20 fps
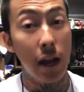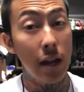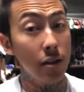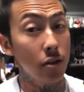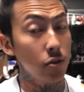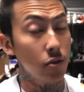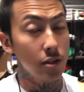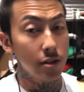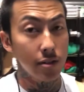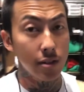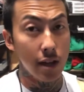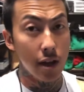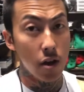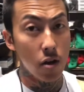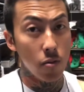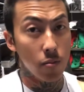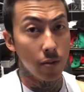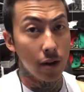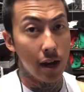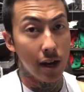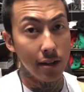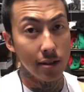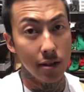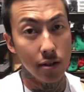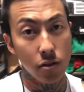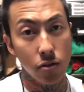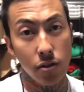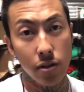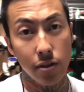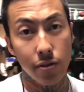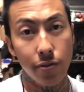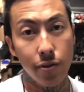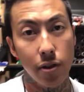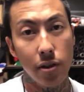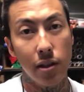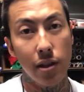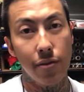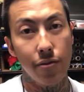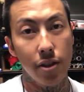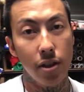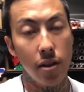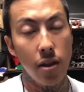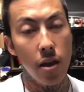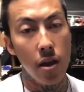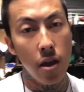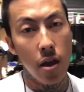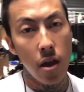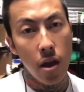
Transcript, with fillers: I do this at home, guys. I do this for a living.